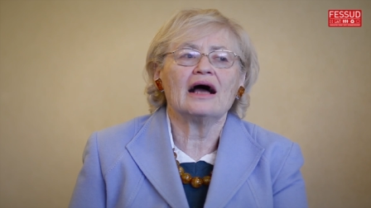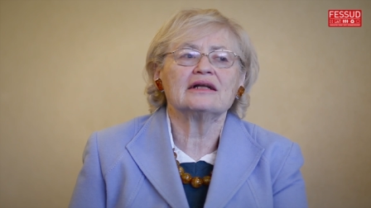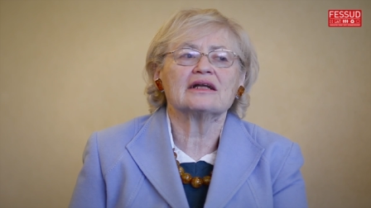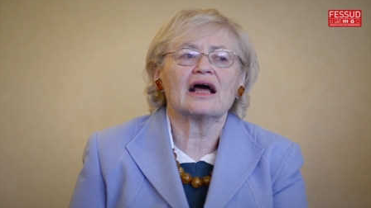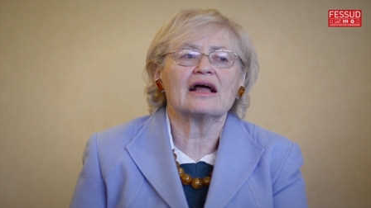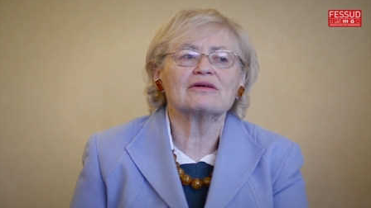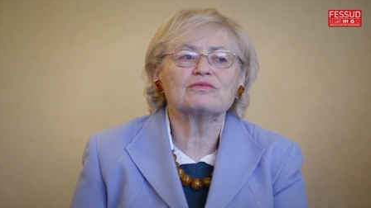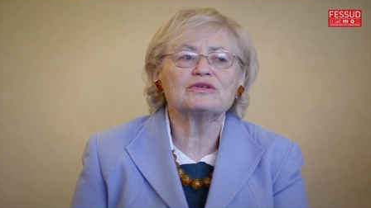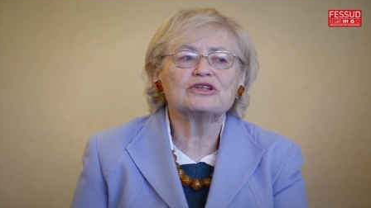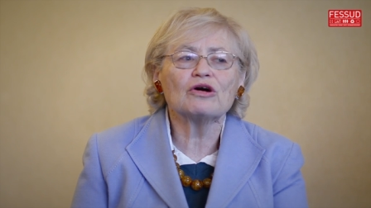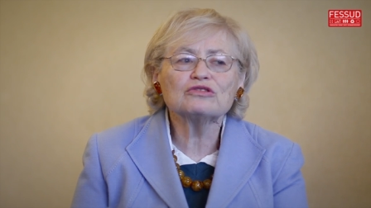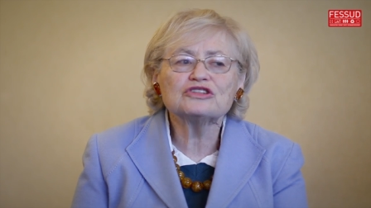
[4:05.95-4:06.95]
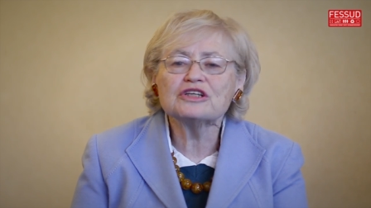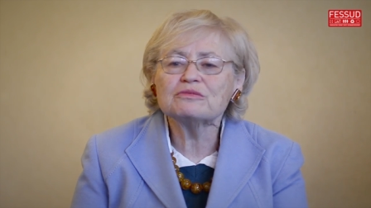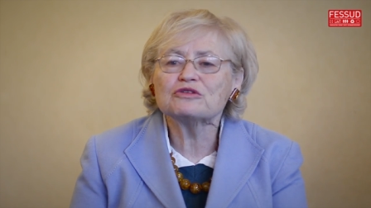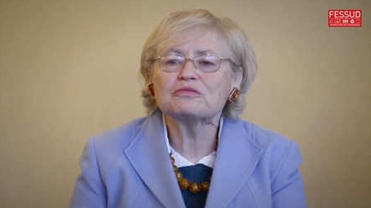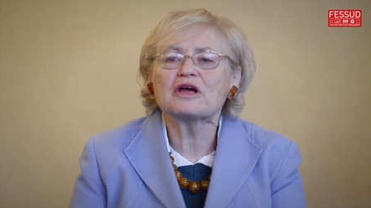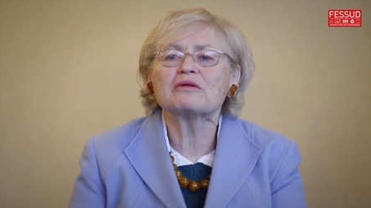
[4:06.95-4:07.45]
and, and we don't
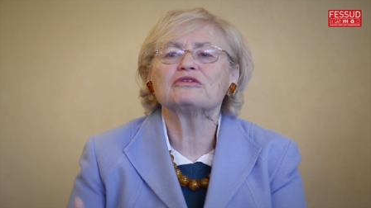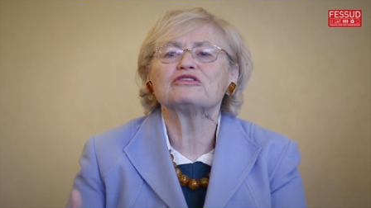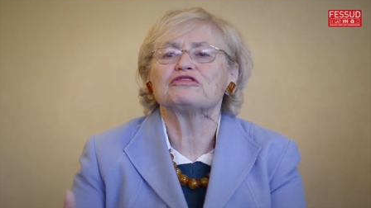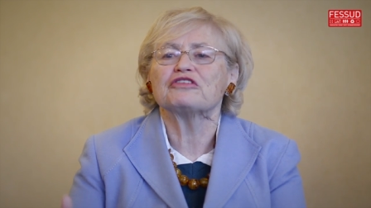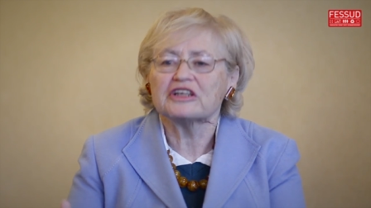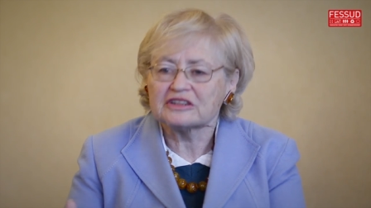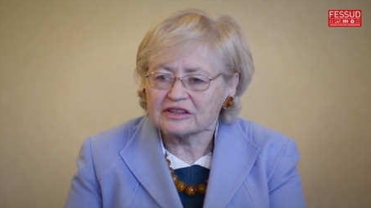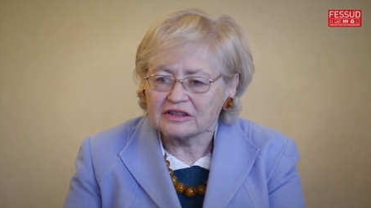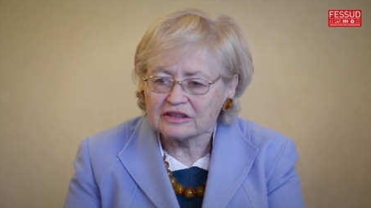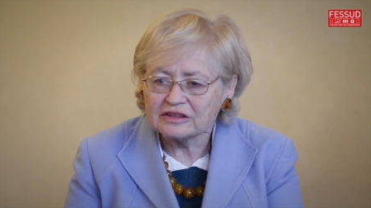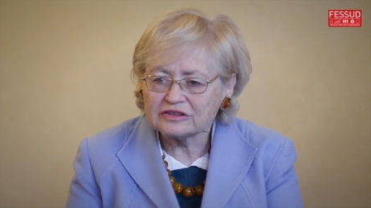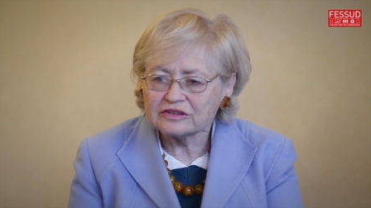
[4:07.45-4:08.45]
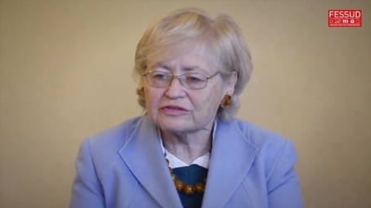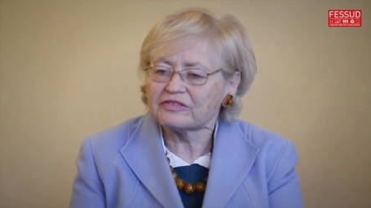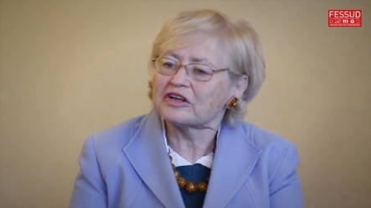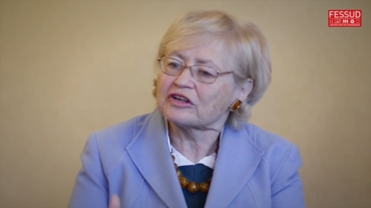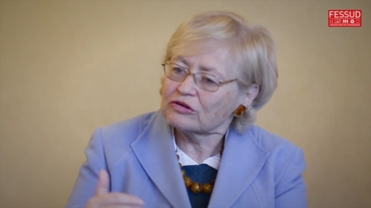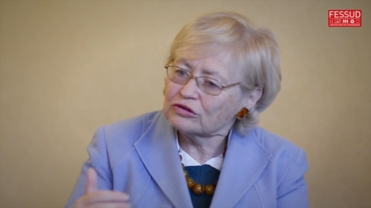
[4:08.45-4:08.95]
seem to be able to fix it. It's
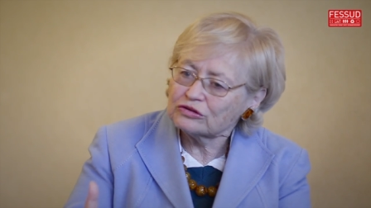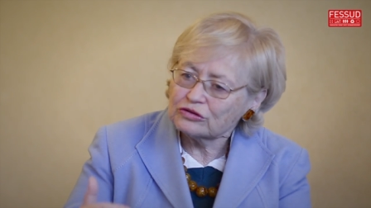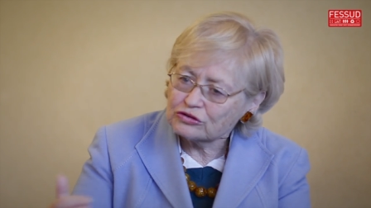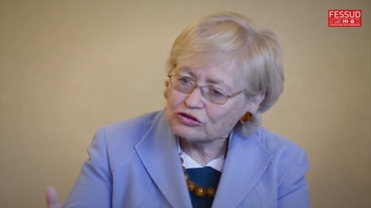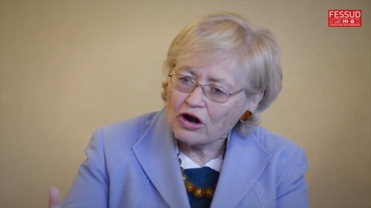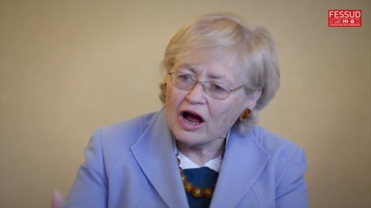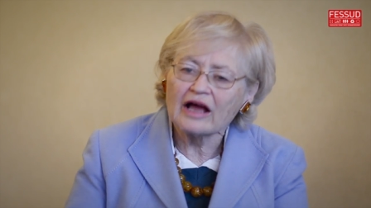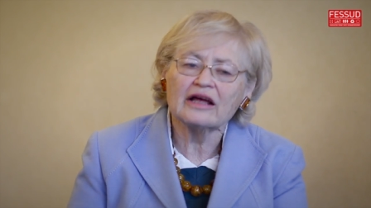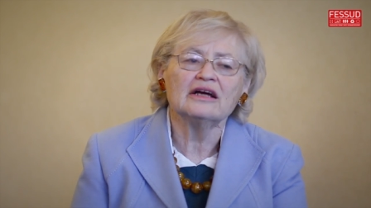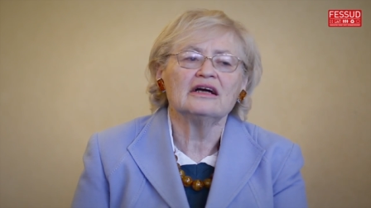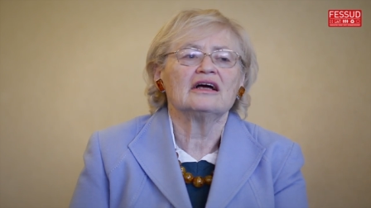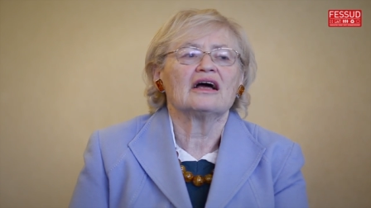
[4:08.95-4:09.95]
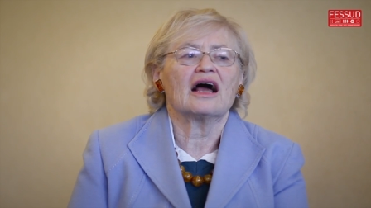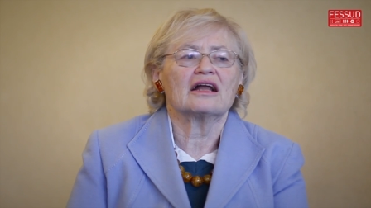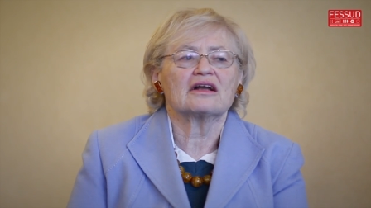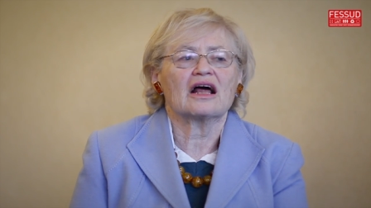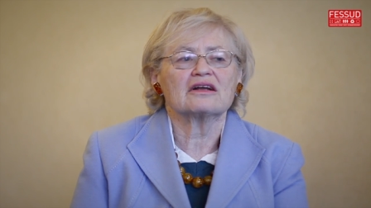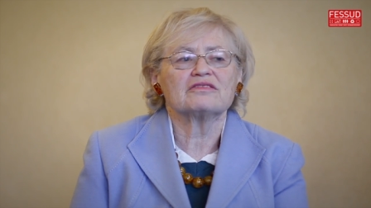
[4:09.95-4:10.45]
very good to try
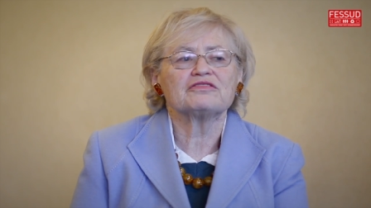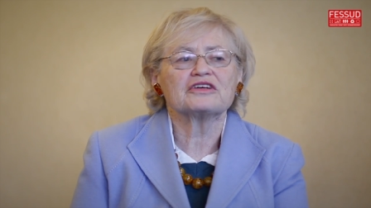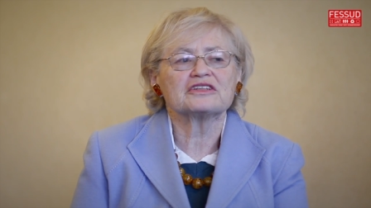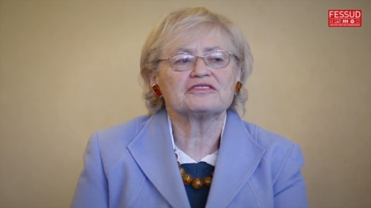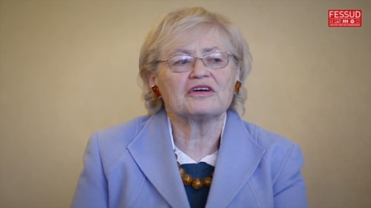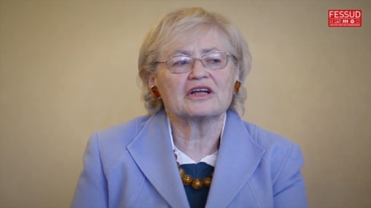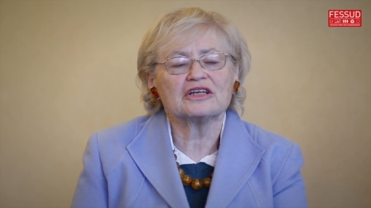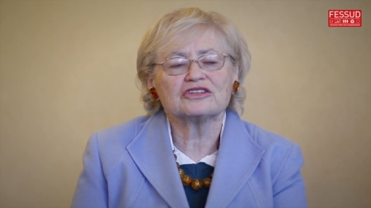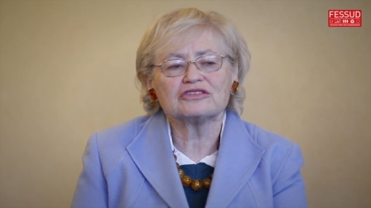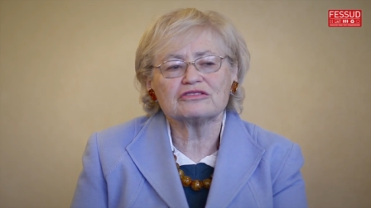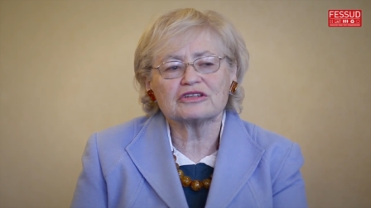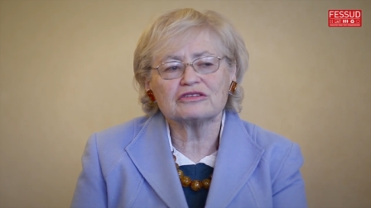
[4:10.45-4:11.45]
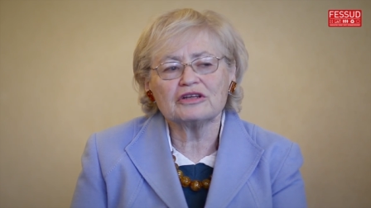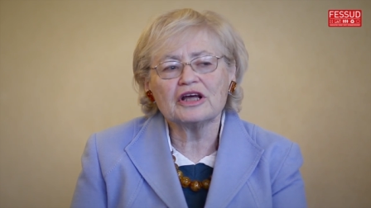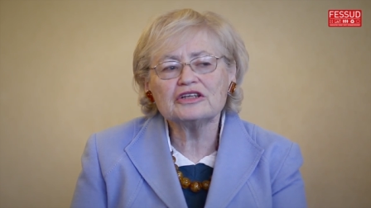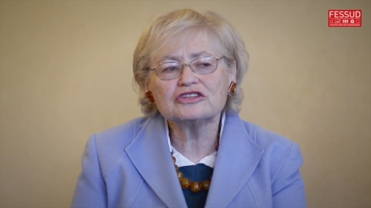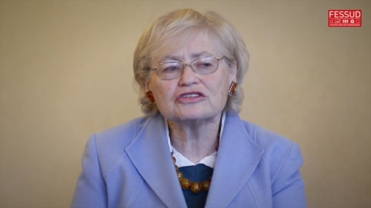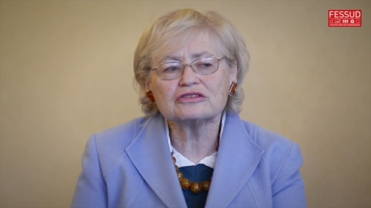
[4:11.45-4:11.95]
and, and fix financial
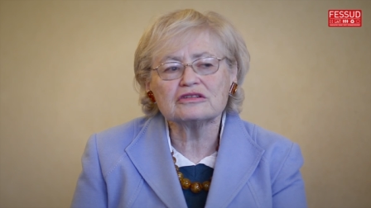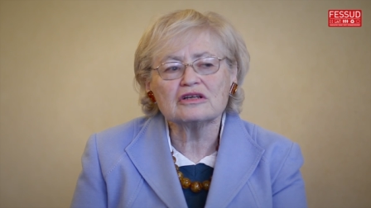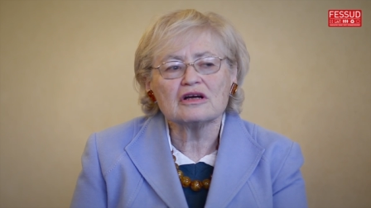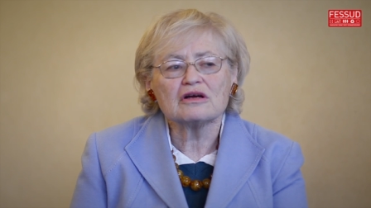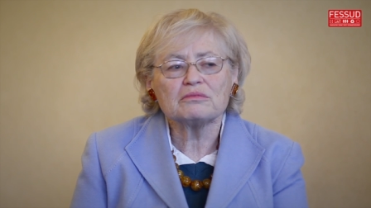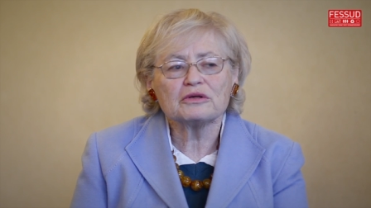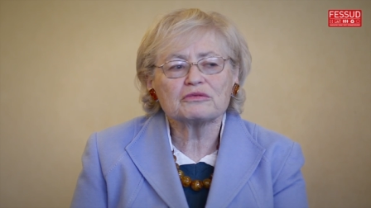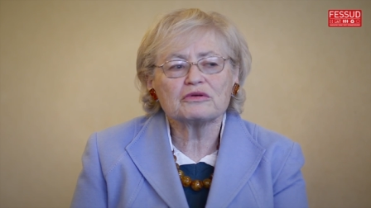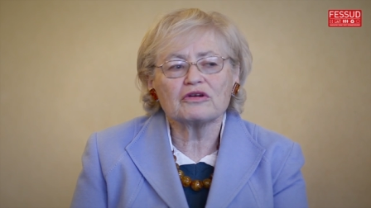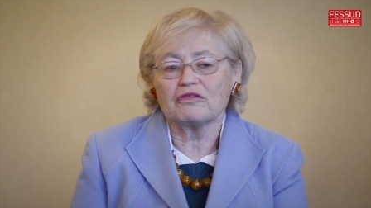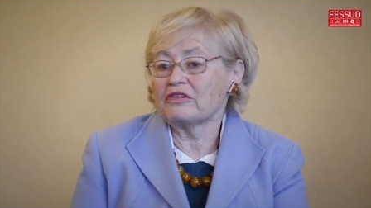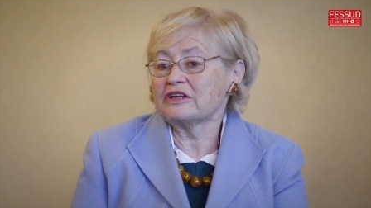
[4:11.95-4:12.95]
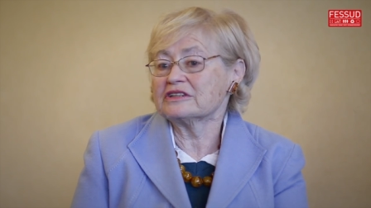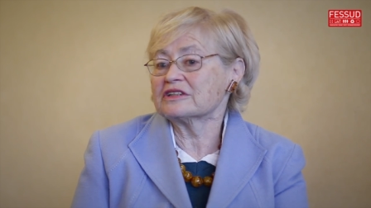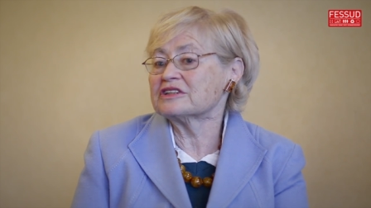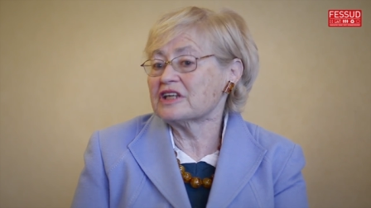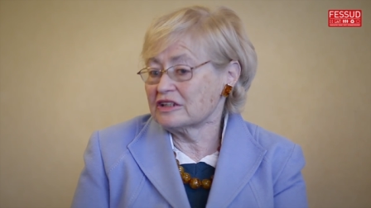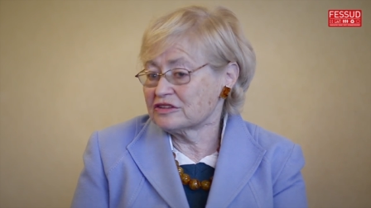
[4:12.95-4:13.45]
regulation, but we're not very
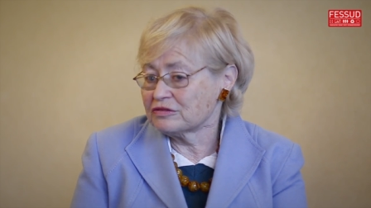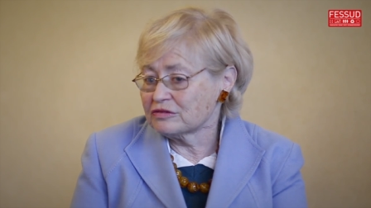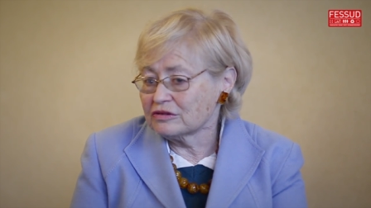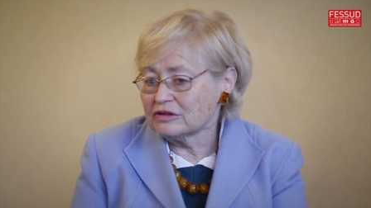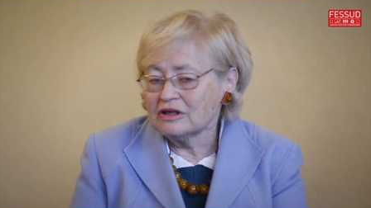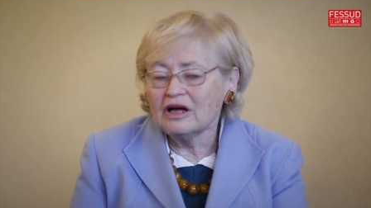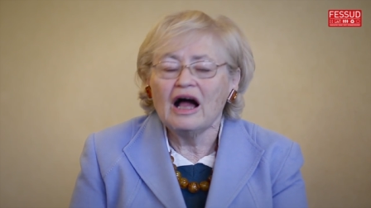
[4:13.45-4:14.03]
successful.